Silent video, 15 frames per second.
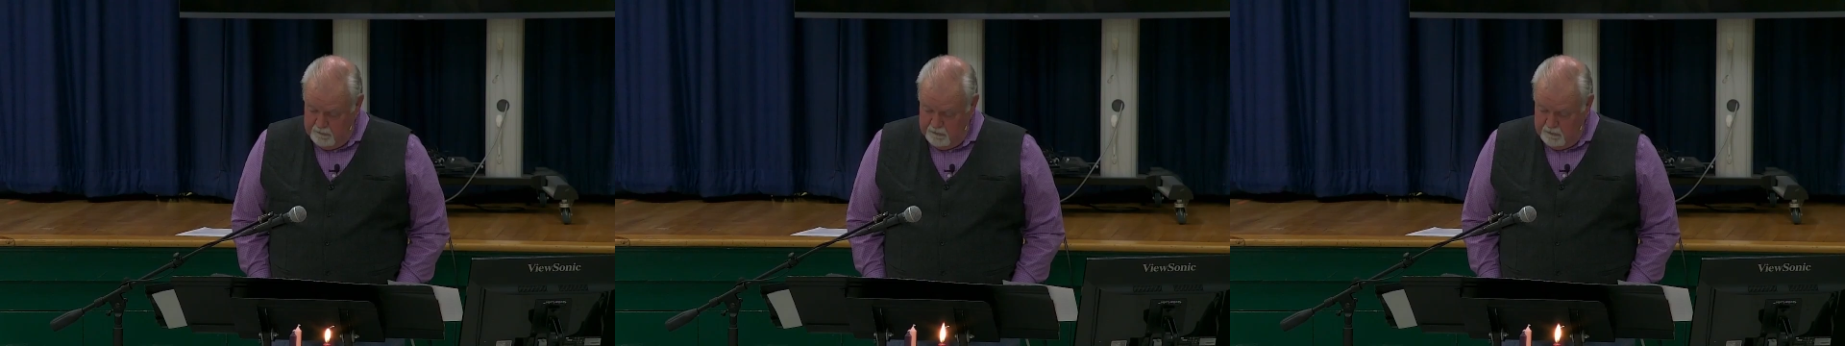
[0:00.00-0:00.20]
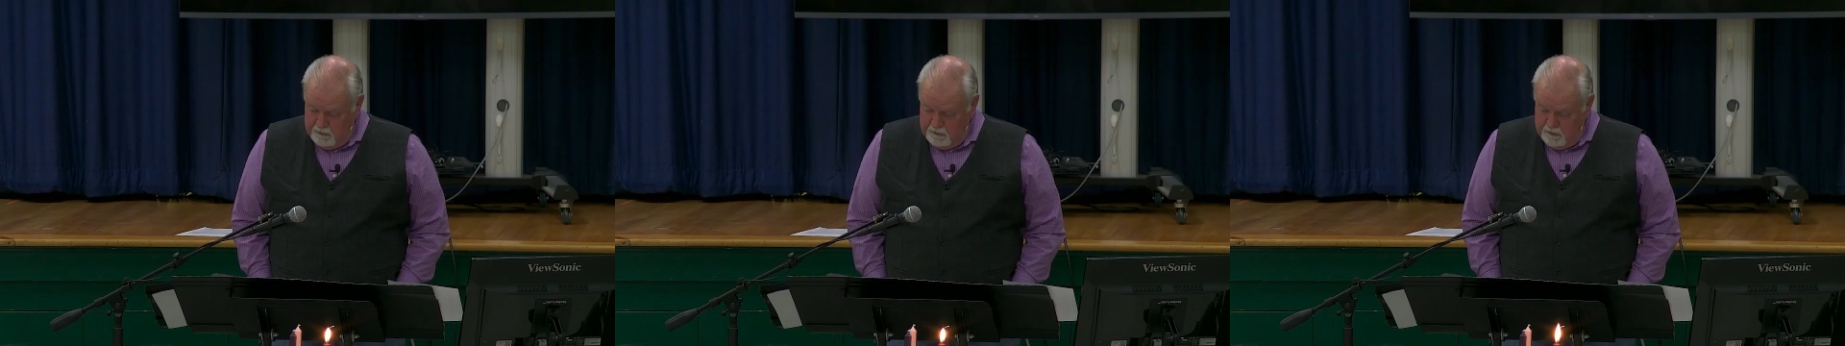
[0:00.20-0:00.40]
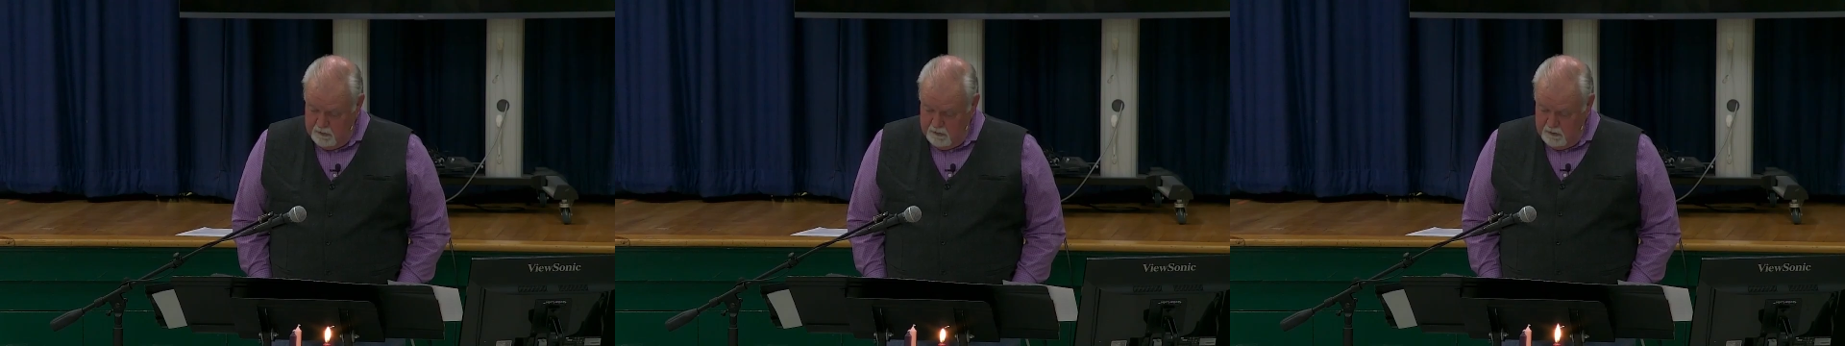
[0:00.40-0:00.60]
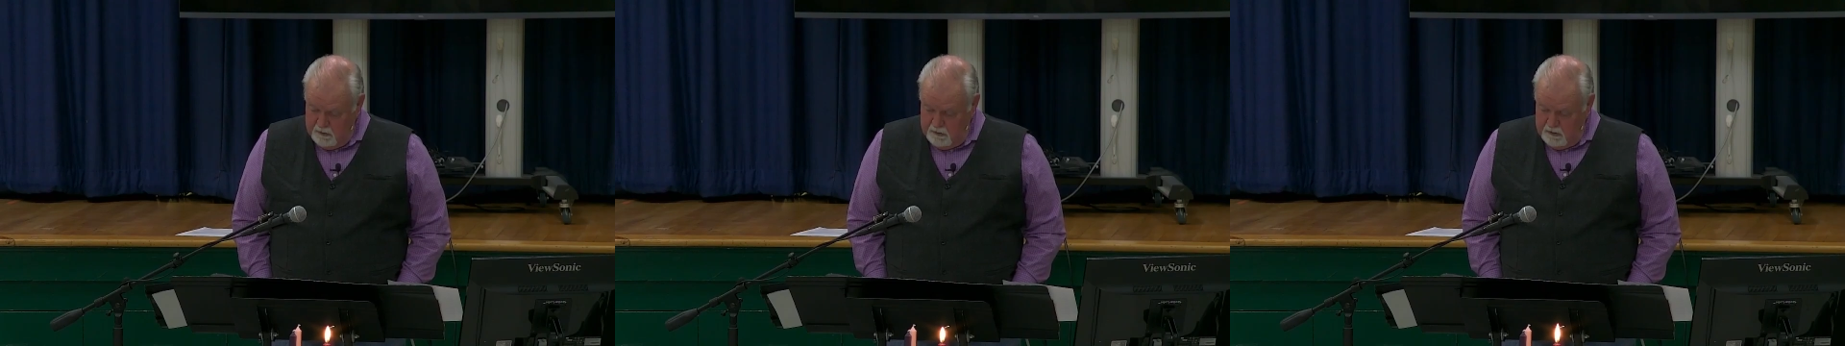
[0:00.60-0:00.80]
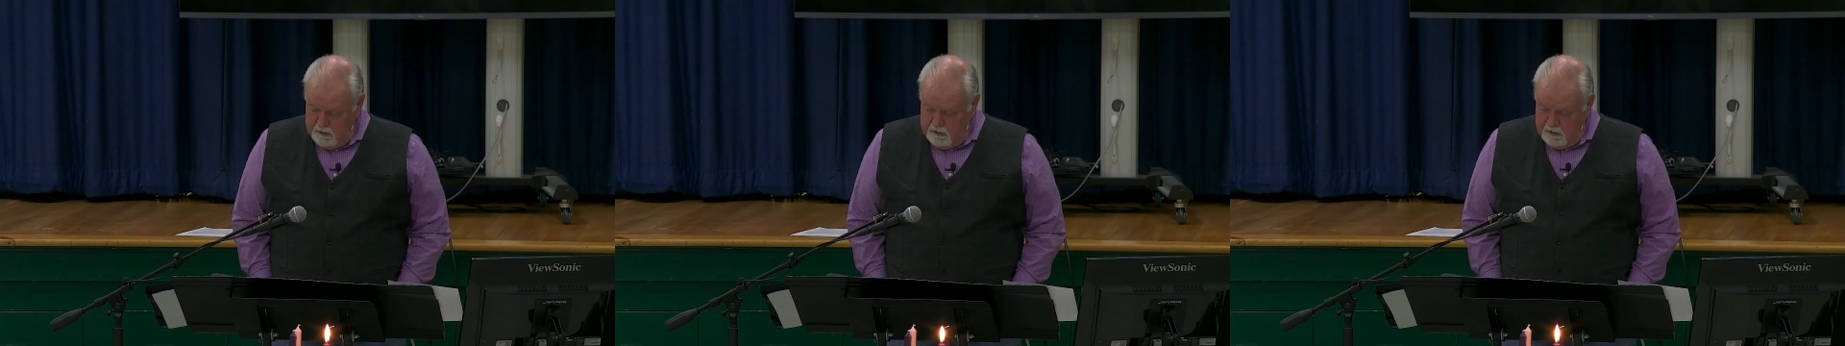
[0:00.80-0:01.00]

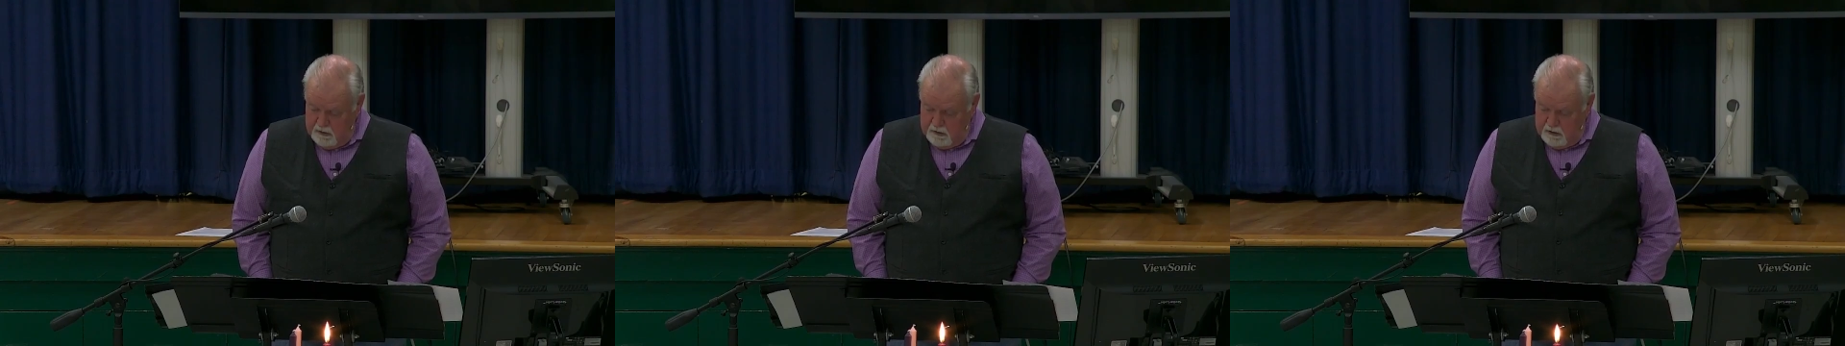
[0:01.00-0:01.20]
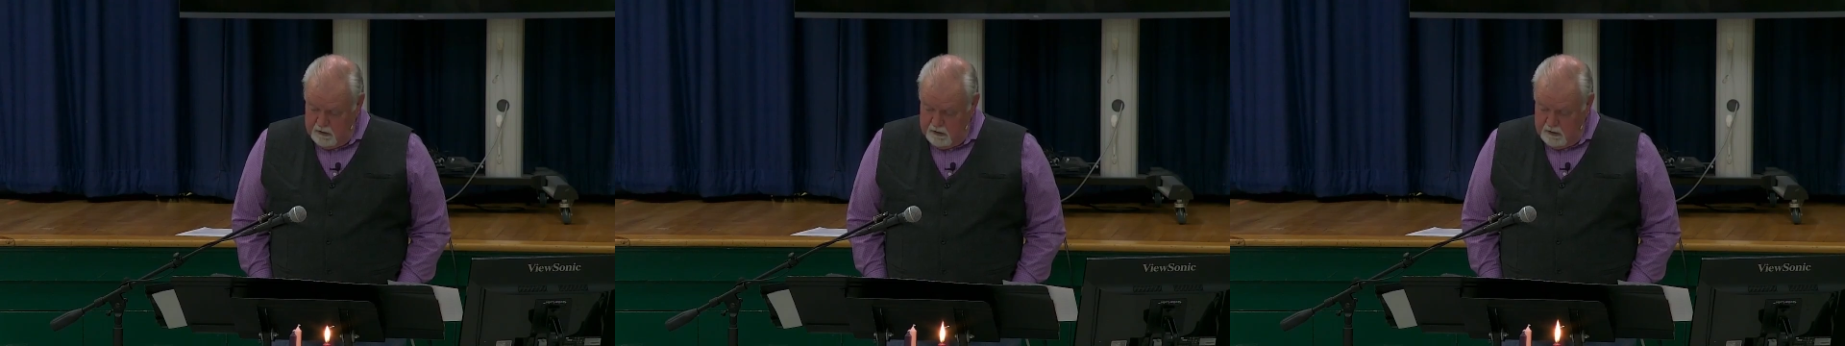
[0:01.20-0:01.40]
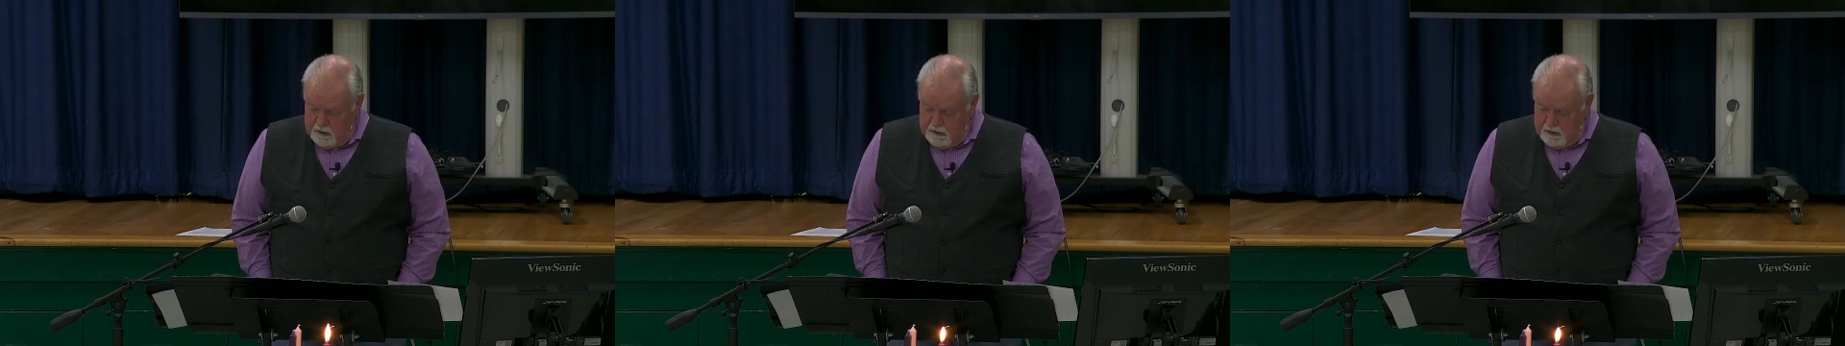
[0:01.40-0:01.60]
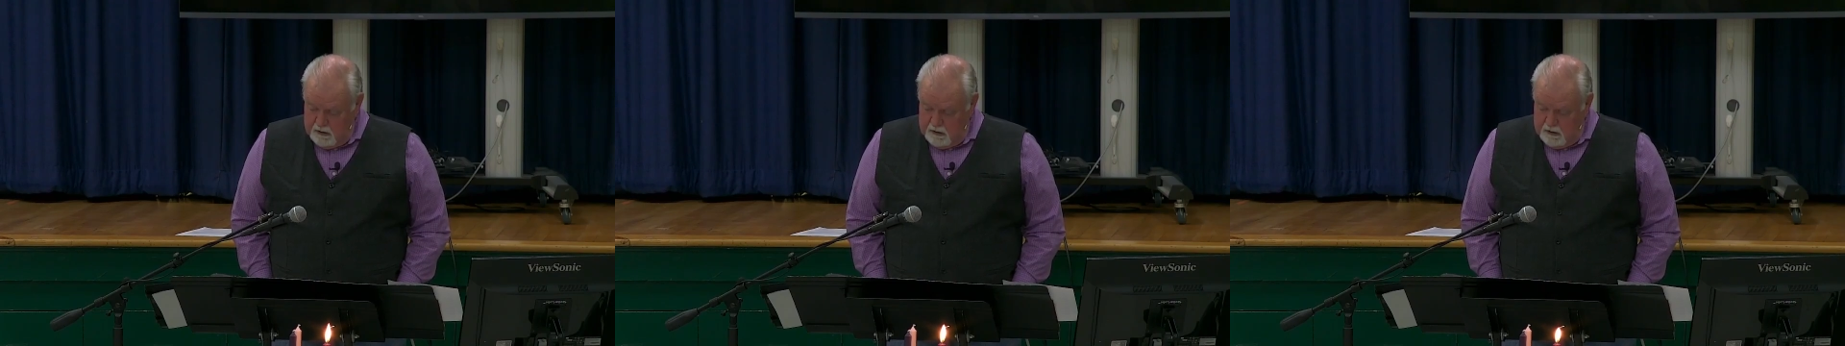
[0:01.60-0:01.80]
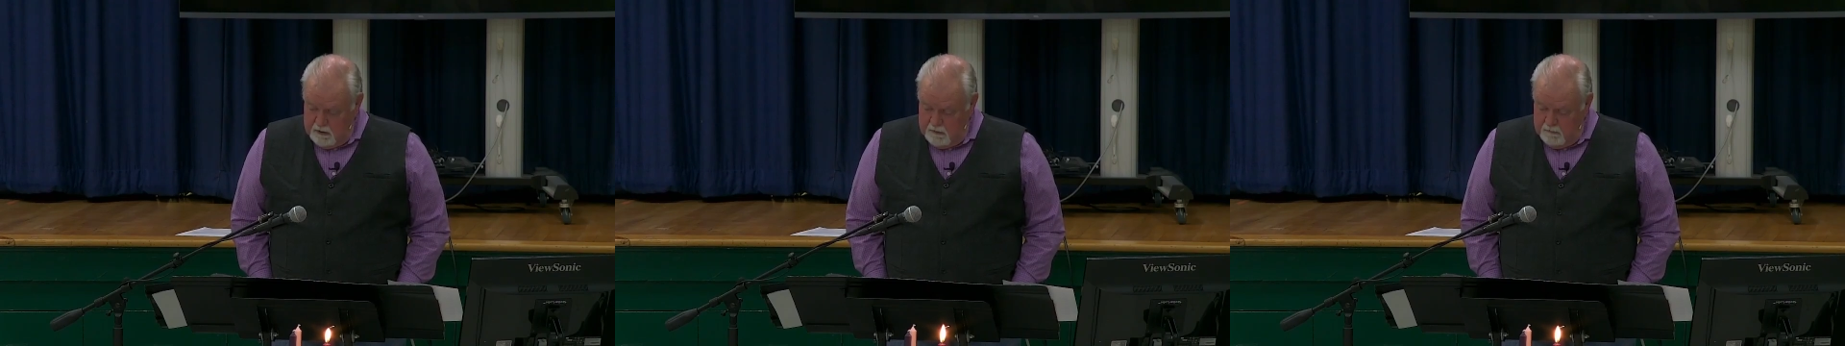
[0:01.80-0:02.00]

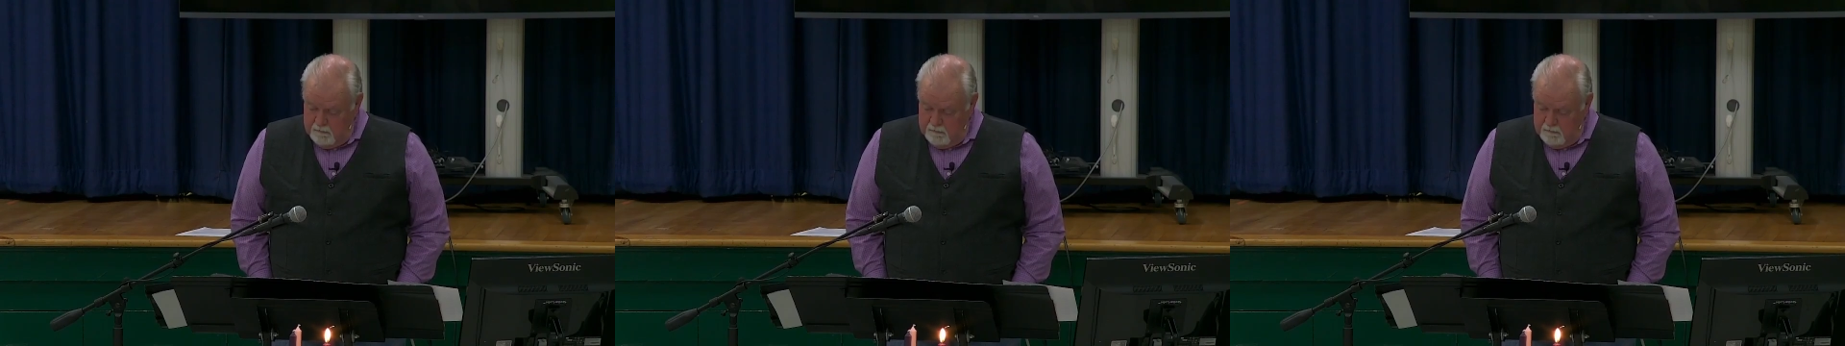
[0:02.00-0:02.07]
[no speech]